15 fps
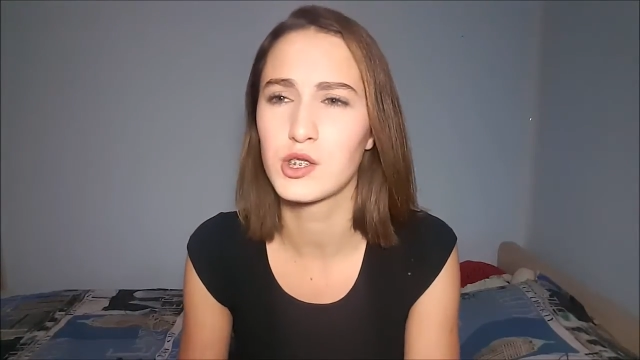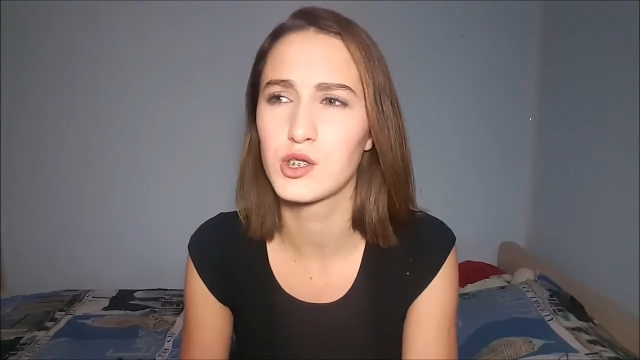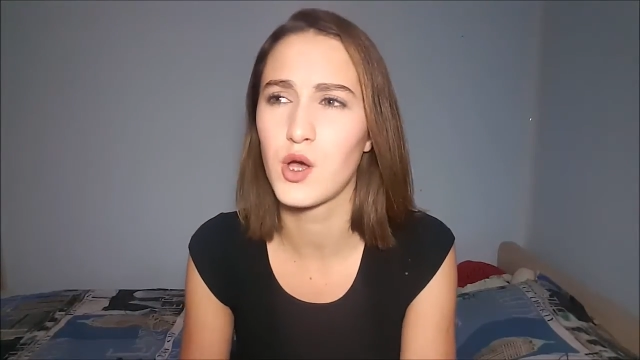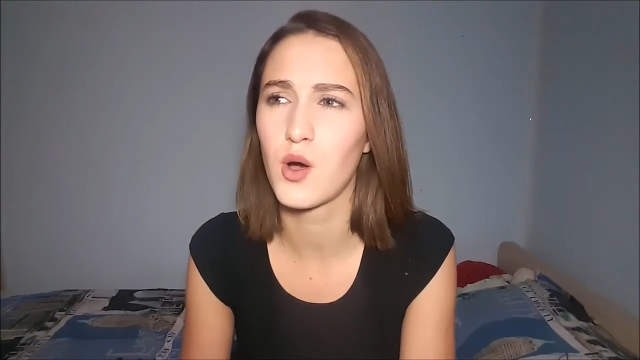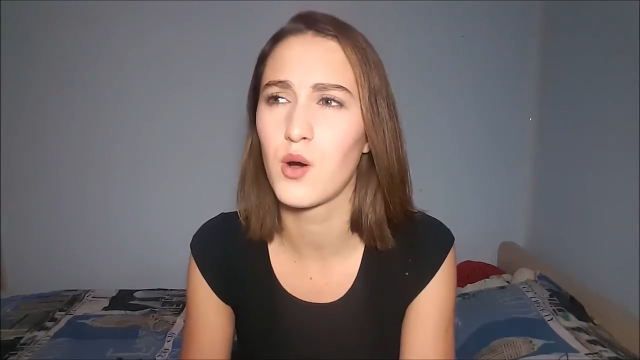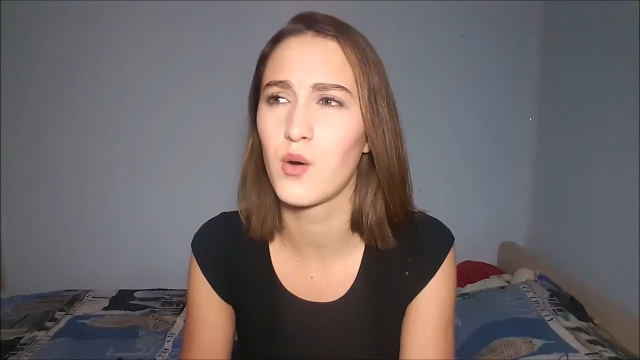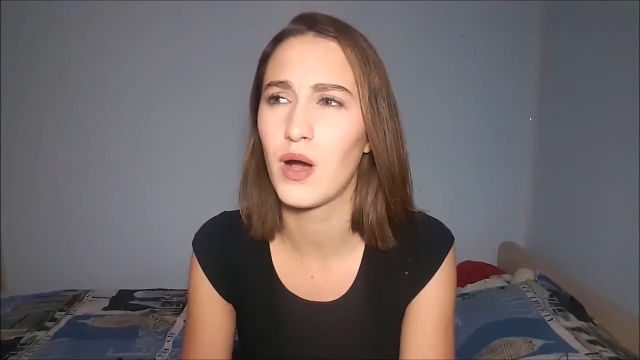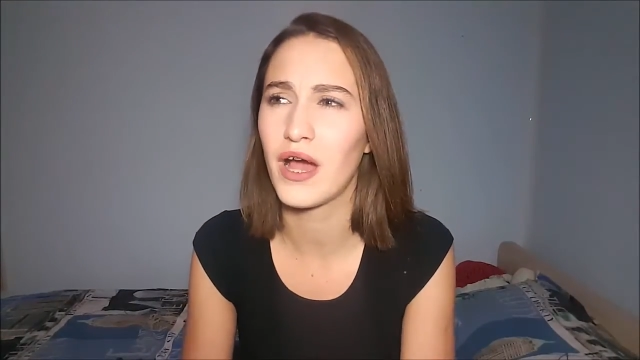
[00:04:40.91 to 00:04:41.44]

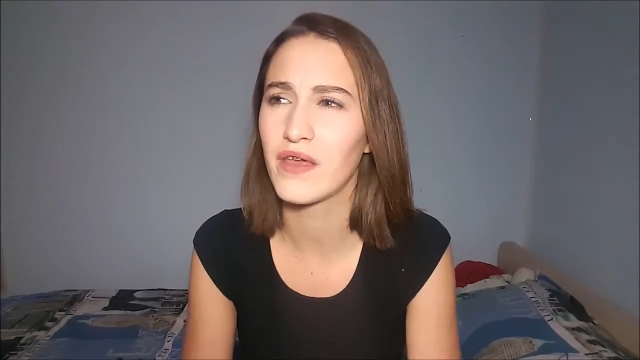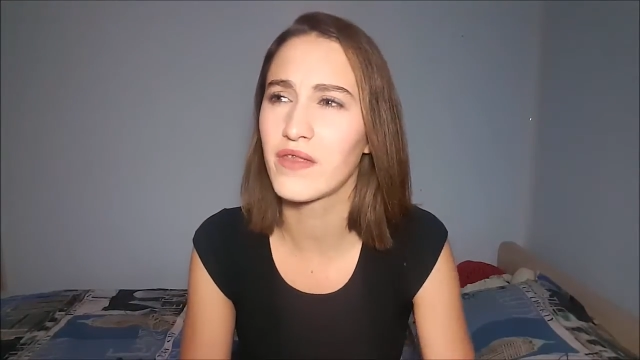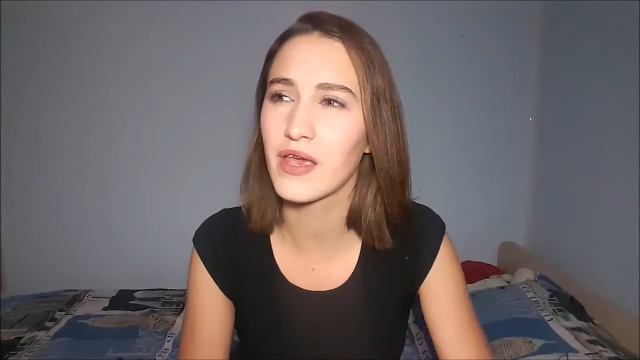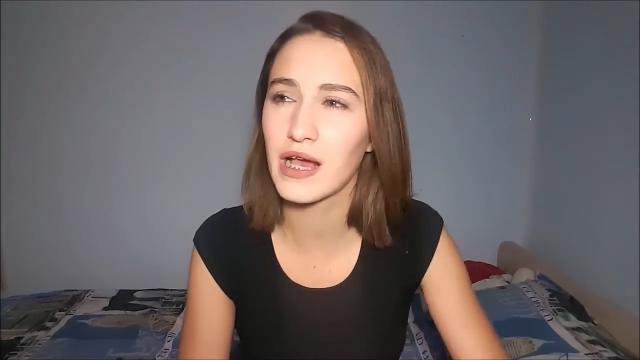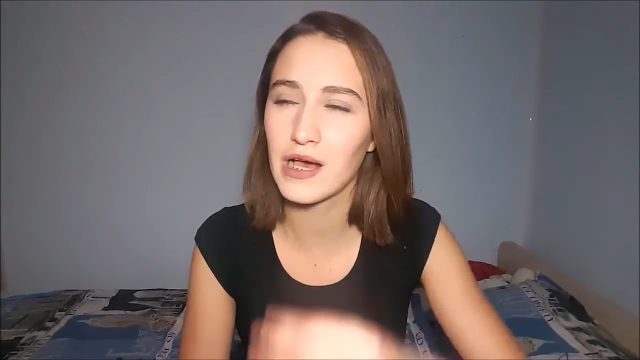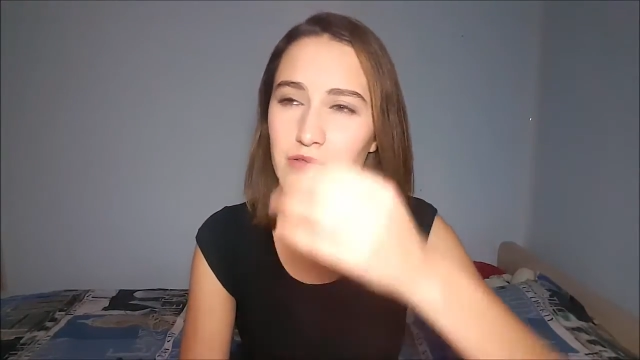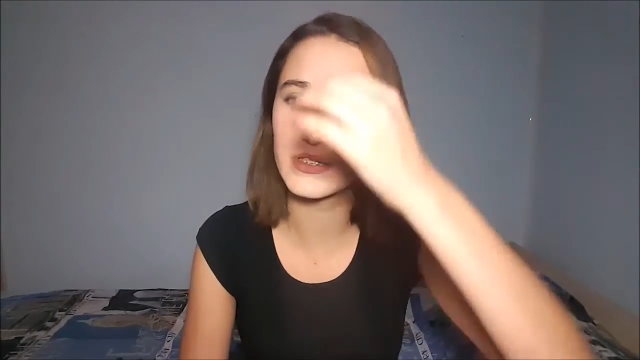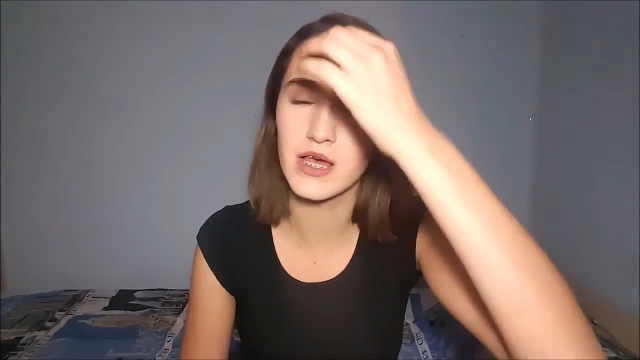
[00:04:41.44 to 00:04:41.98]
so I
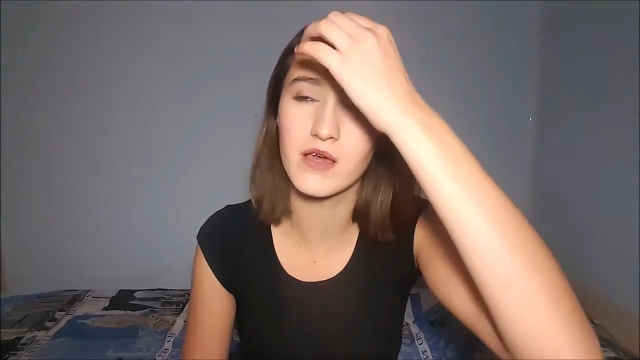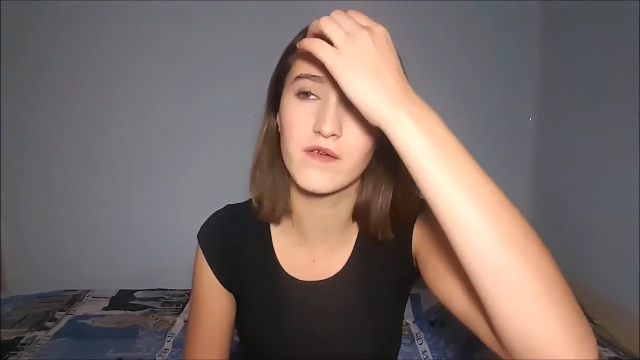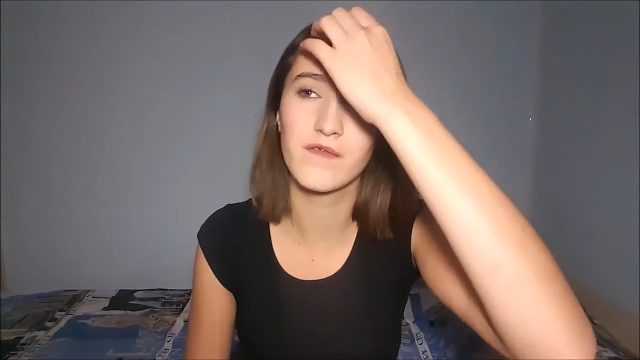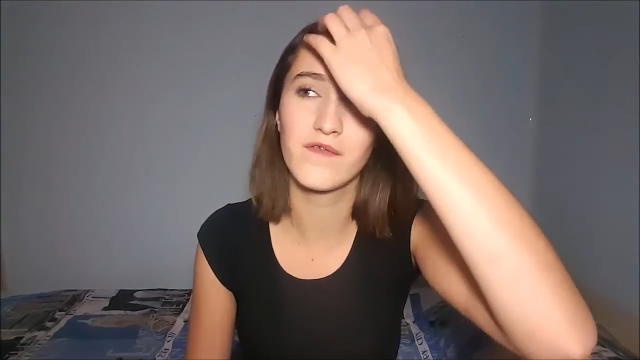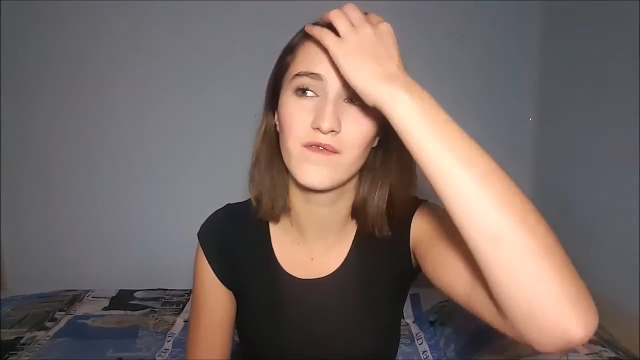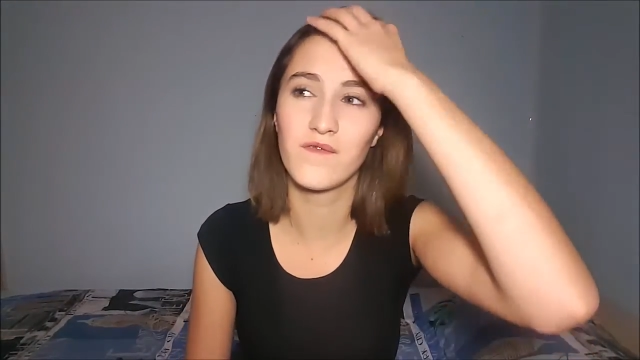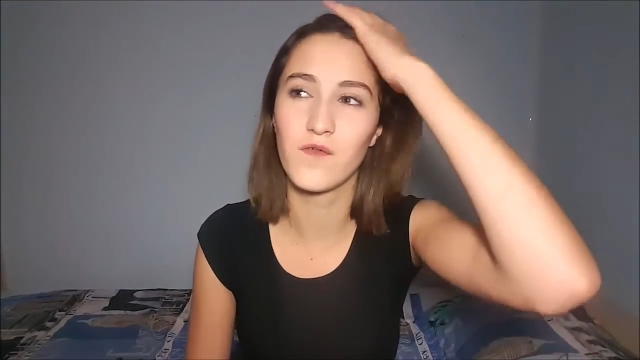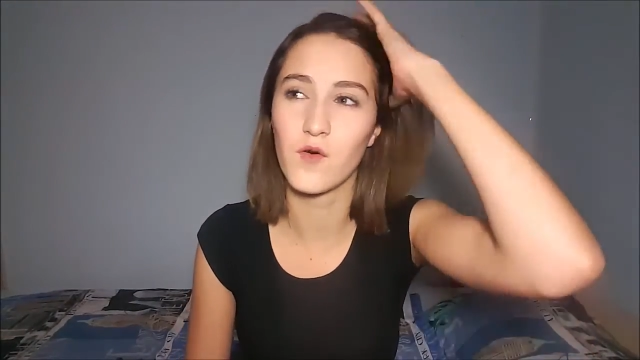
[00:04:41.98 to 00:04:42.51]
think I was like
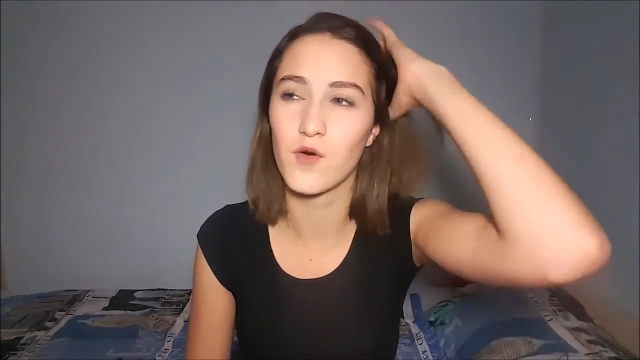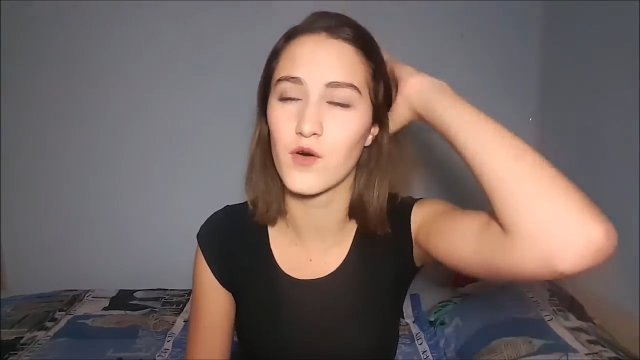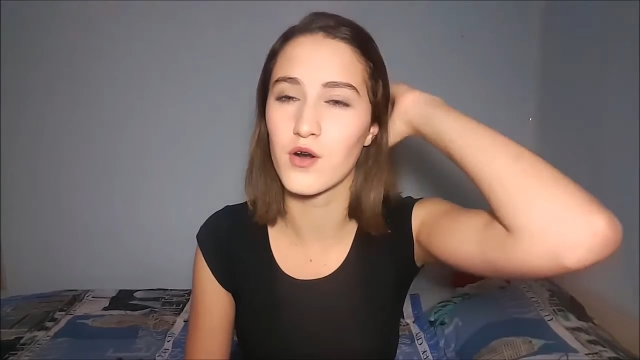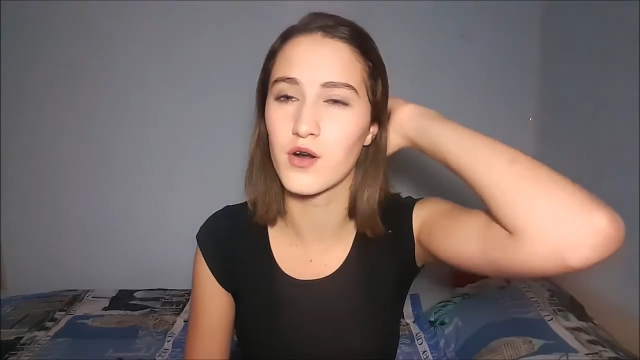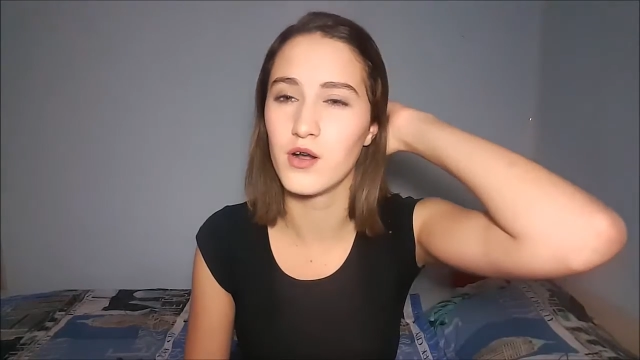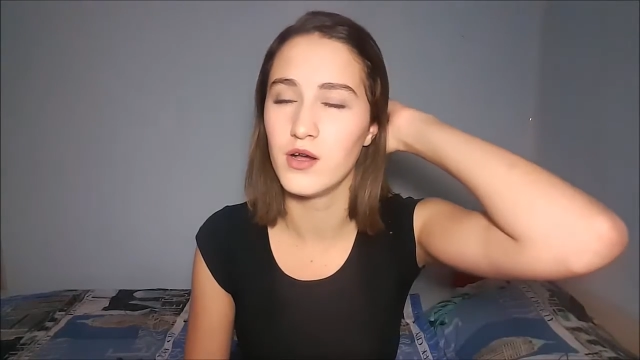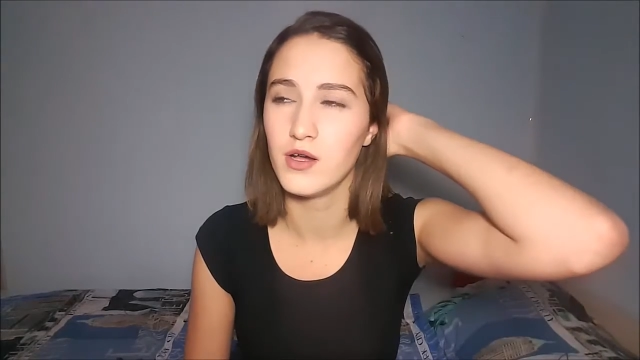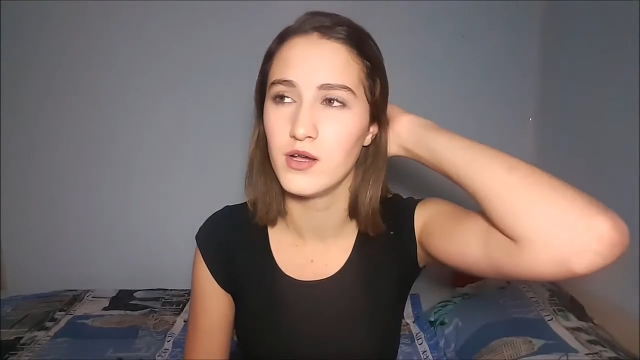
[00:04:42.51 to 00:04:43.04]

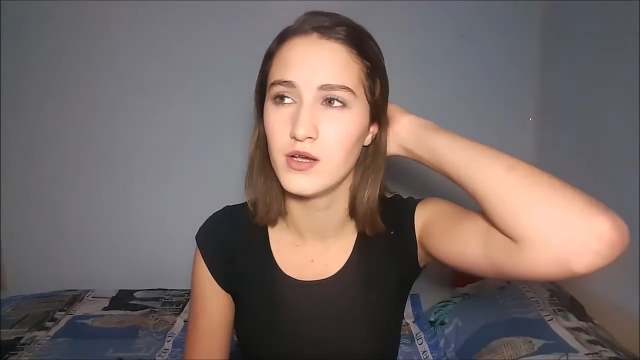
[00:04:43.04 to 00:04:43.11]
4